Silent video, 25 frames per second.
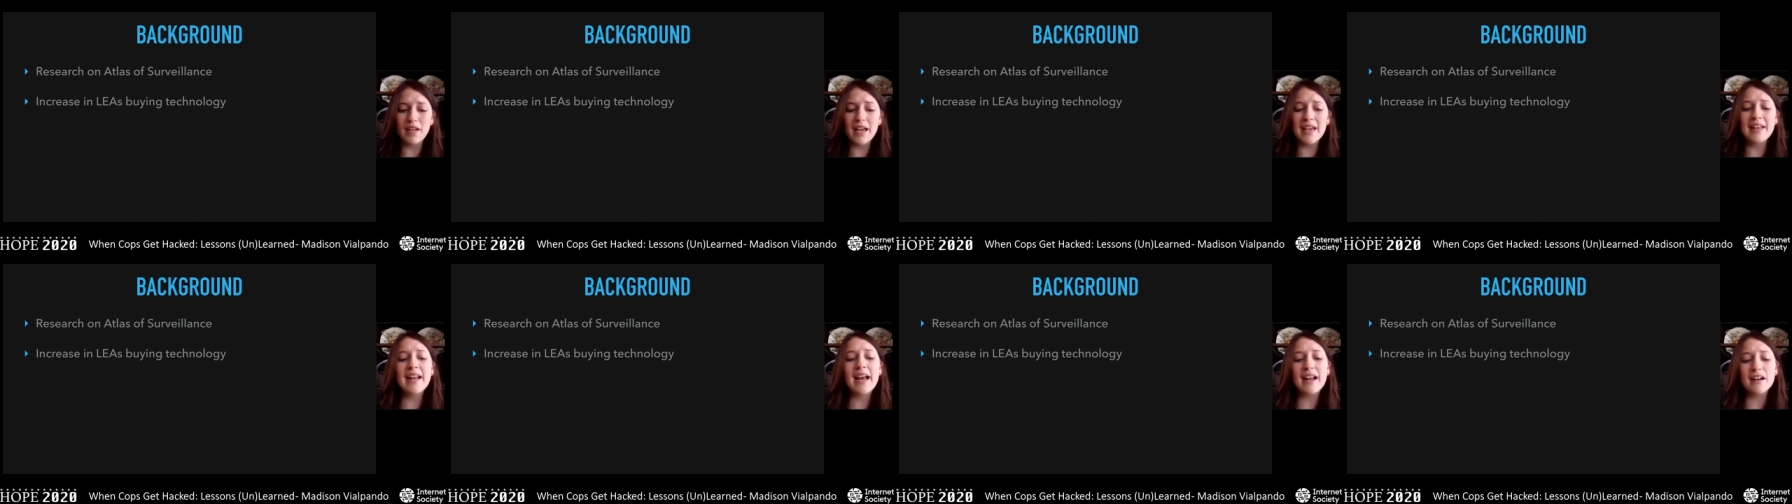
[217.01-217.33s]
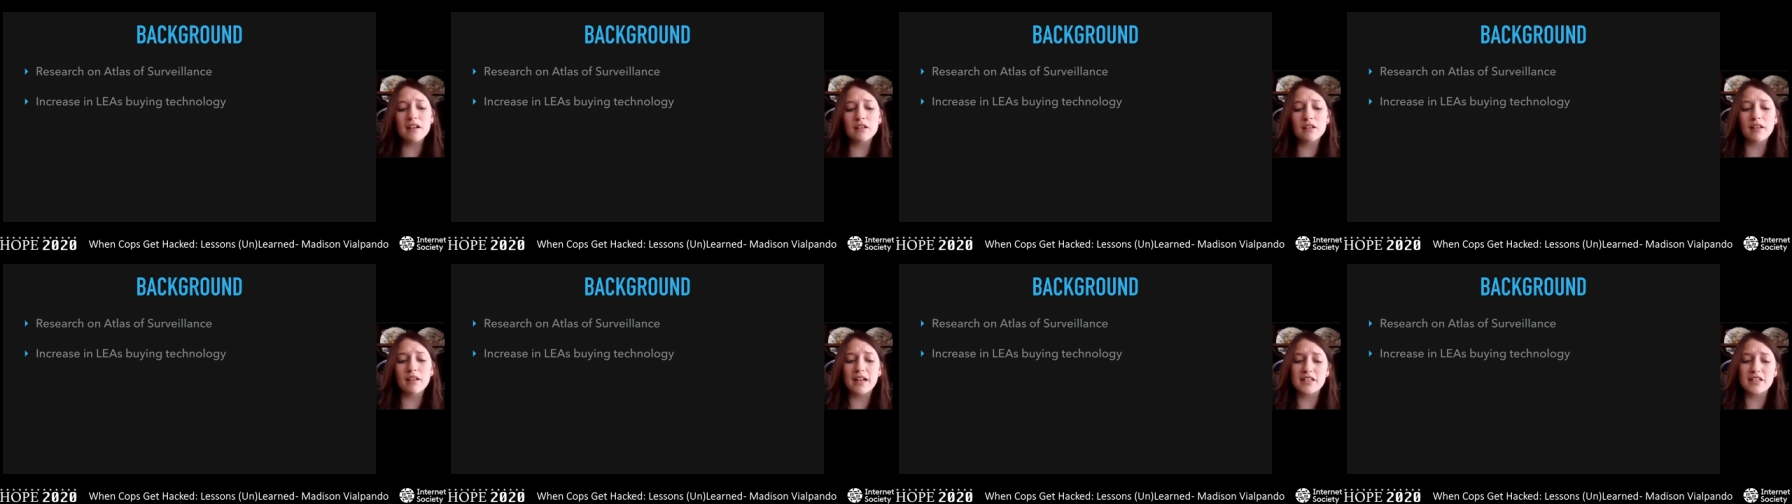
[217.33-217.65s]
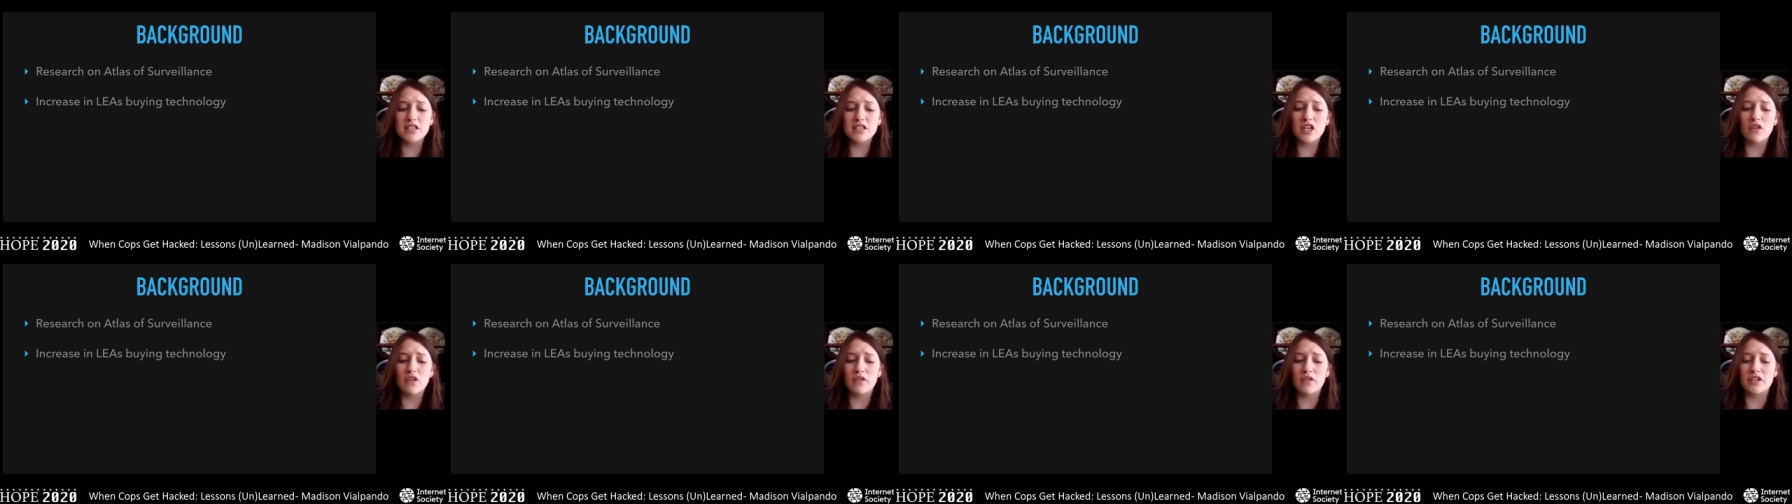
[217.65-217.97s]
and had
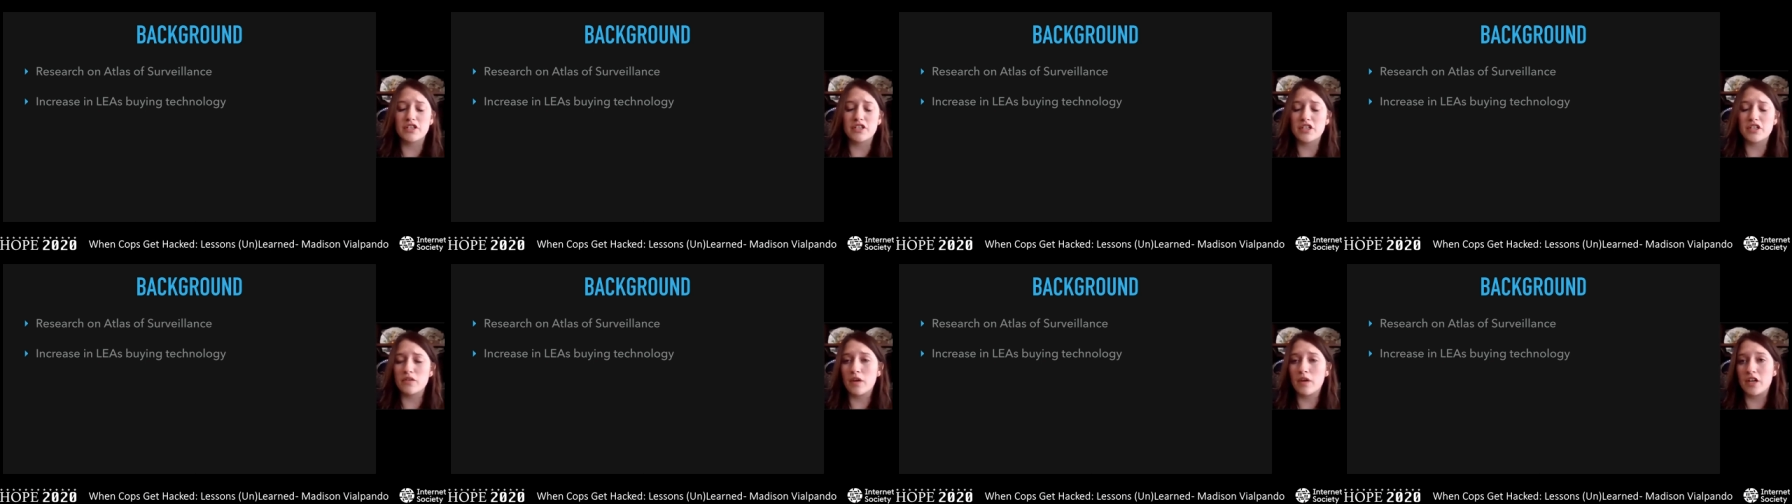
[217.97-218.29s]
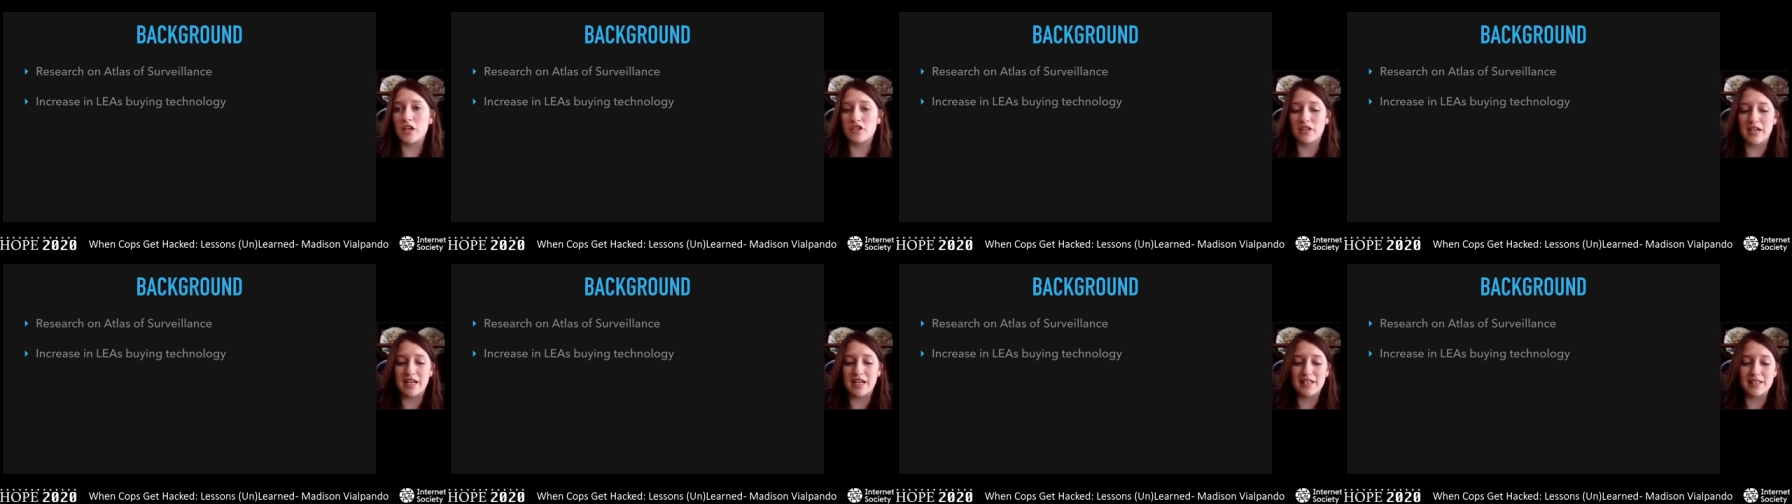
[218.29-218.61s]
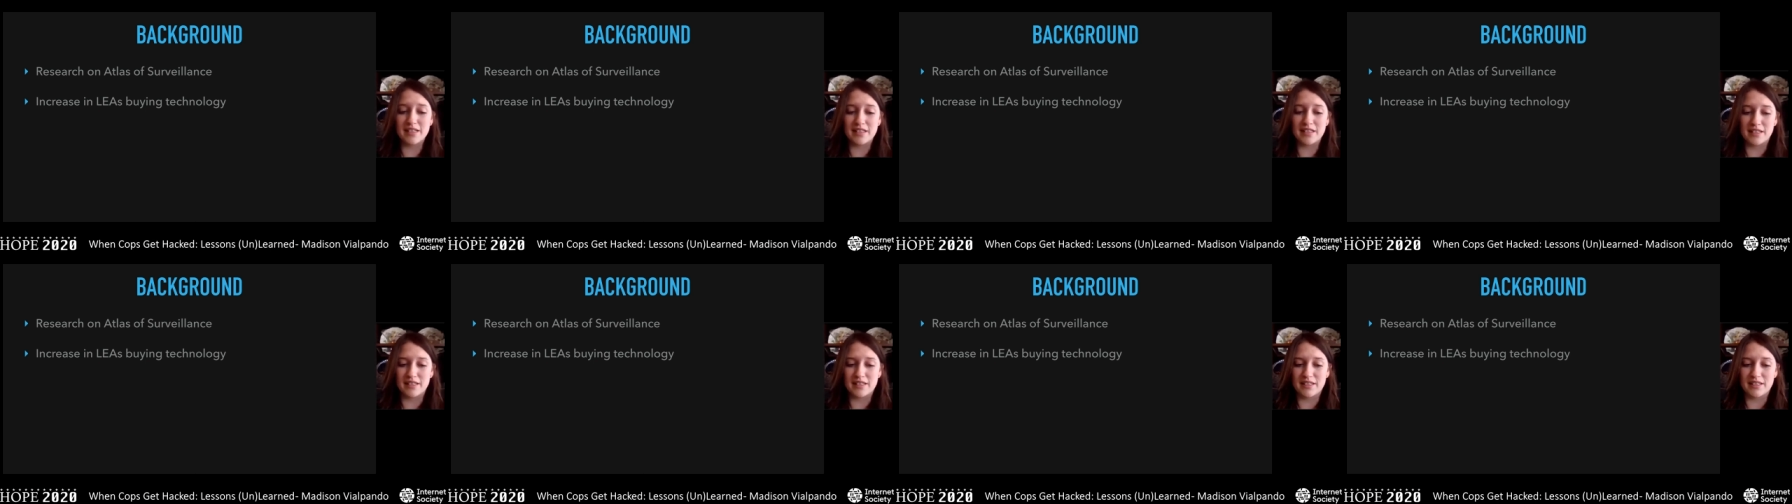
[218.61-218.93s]
collected over 200
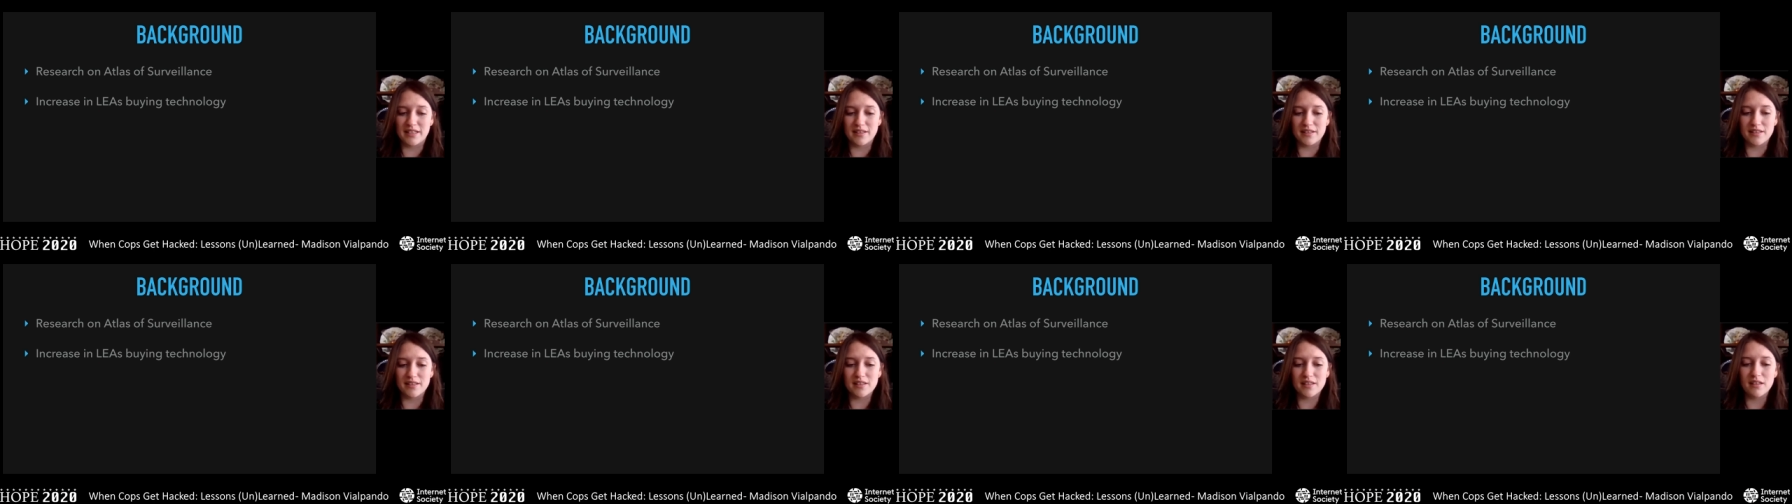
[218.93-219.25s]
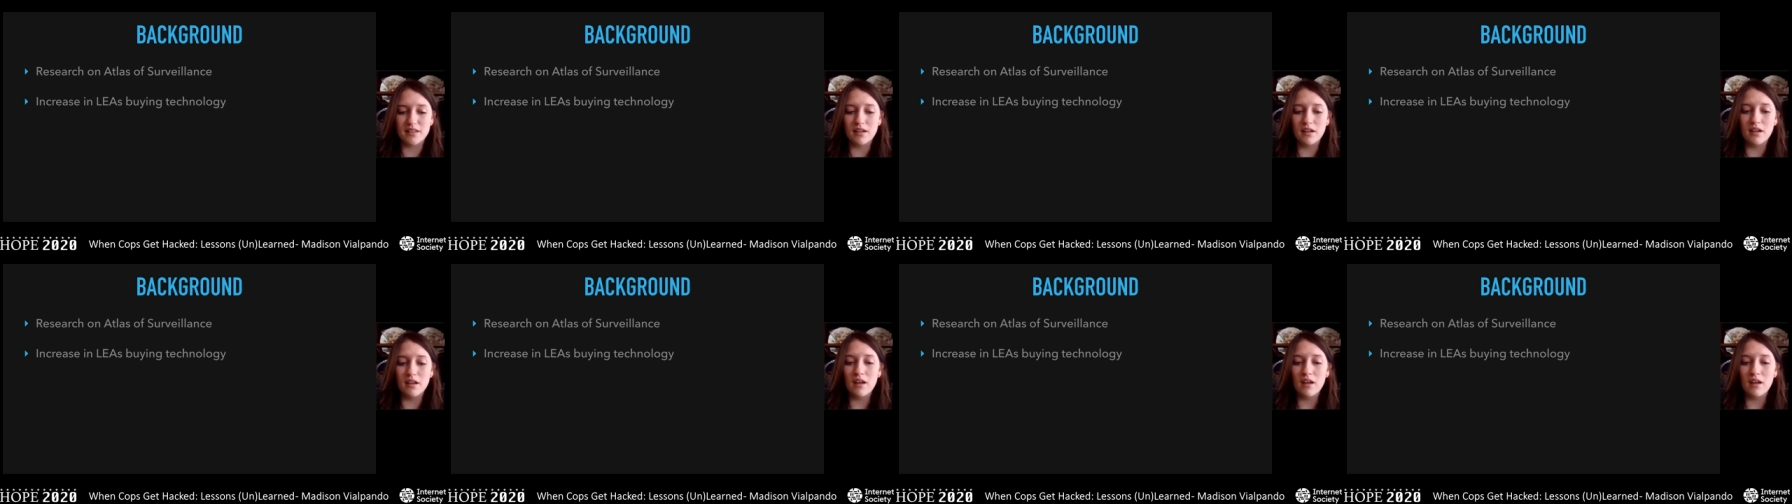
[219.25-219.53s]
instances.